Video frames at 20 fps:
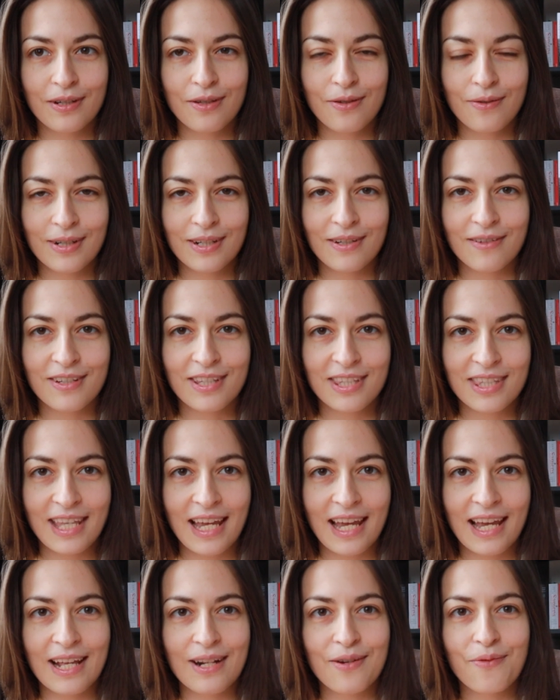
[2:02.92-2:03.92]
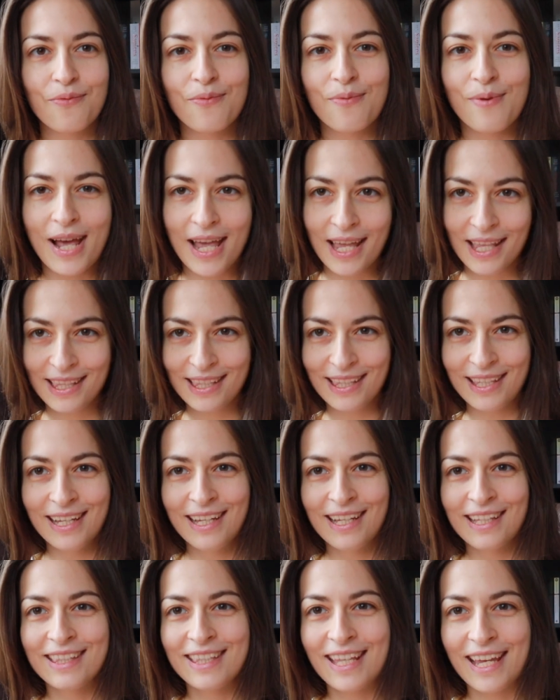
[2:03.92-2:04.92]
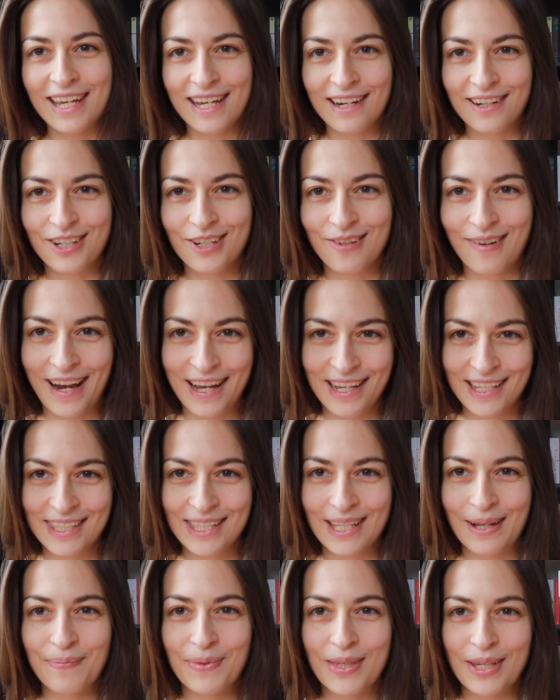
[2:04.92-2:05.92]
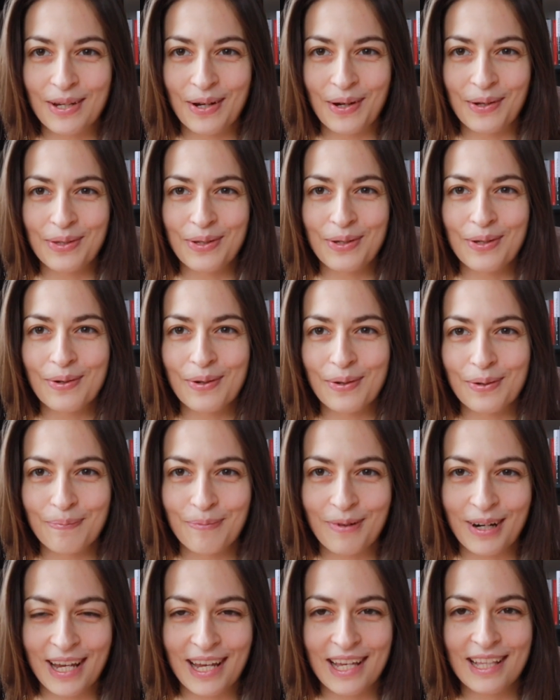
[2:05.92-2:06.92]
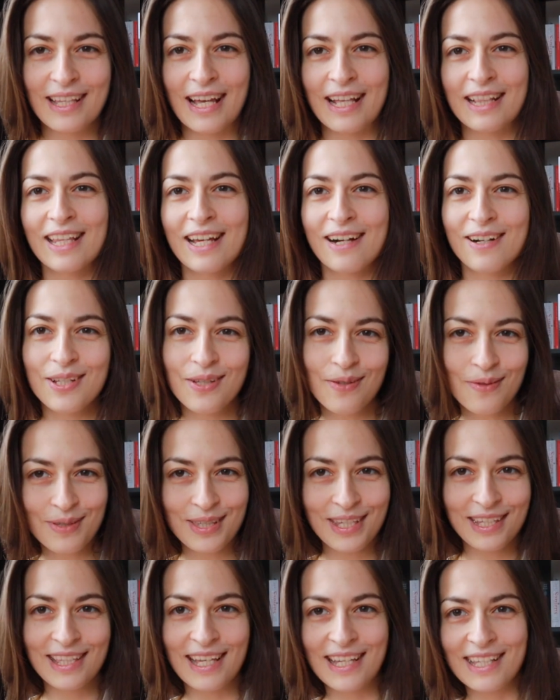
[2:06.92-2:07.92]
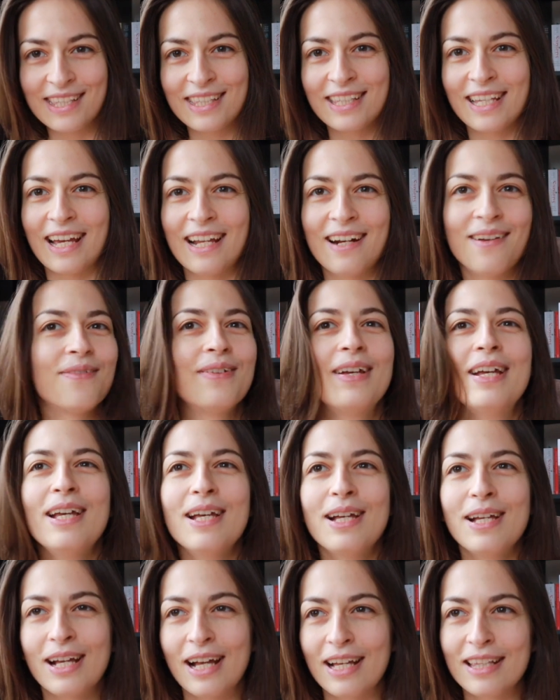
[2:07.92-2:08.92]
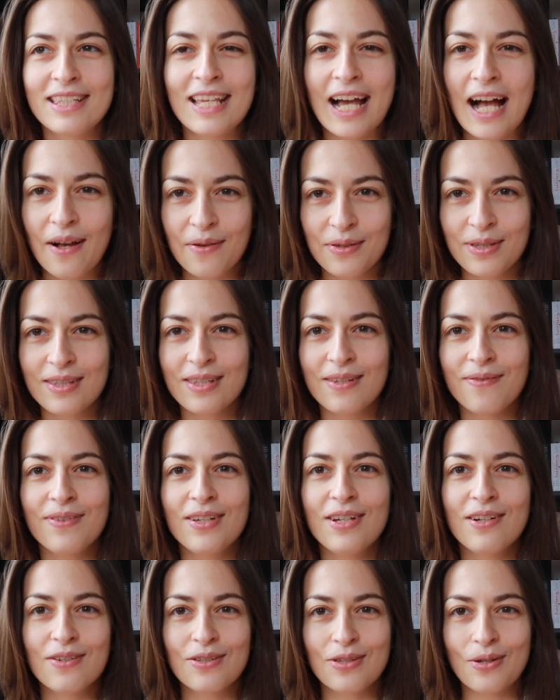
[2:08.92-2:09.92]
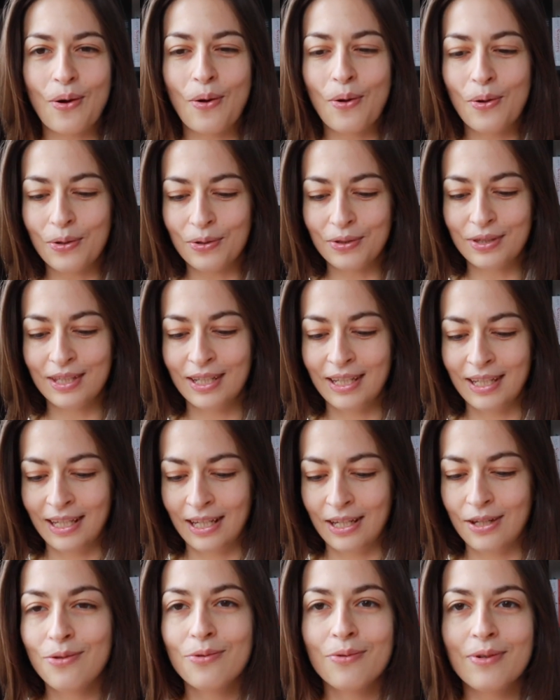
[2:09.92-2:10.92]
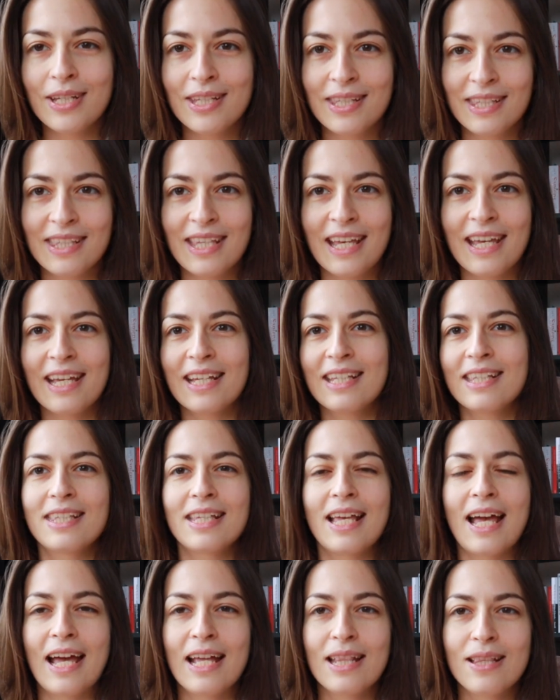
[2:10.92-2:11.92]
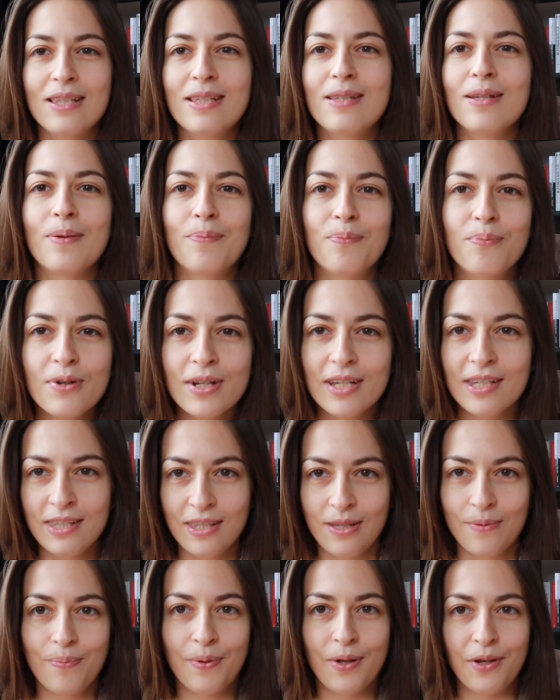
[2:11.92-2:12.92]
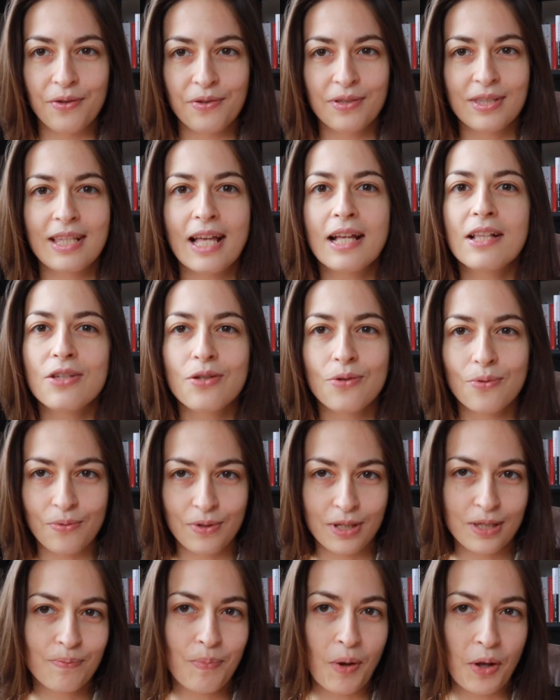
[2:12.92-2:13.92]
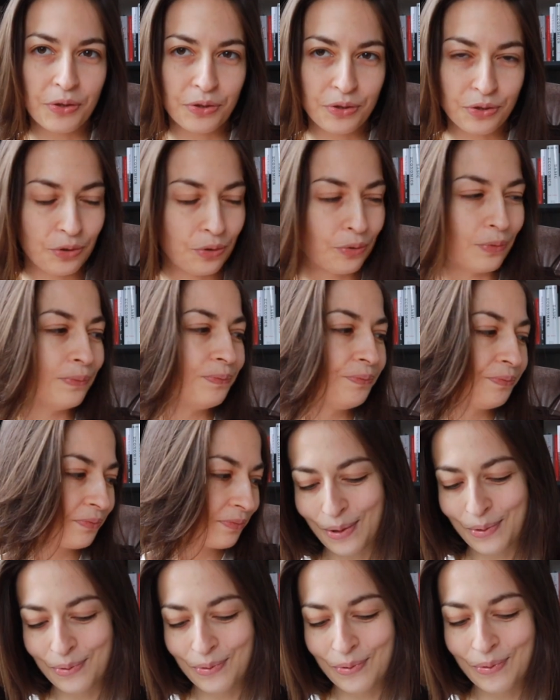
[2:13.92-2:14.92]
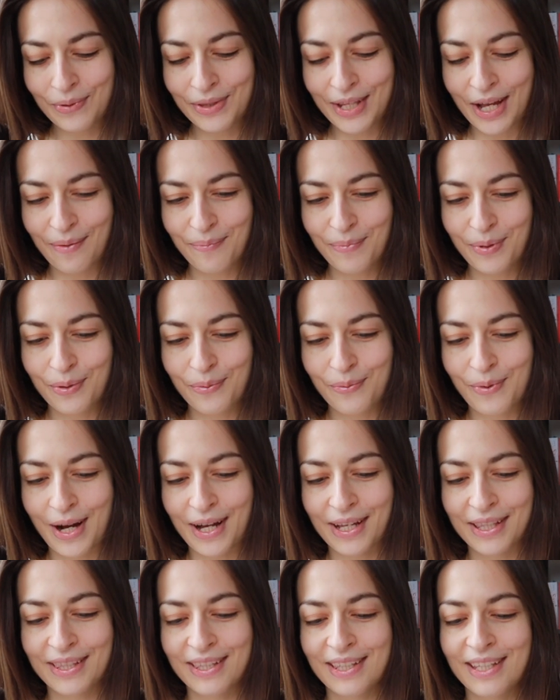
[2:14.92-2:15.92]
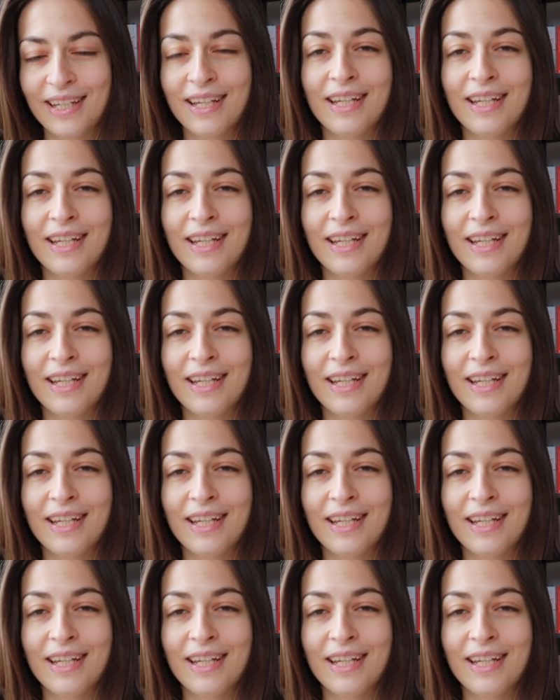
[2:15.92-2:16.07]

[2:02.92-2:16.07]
you understand when they are trying something on your brain and they're using this kind of uh, thousands of years old heuristics and uh, principles that you respond to. So rule number one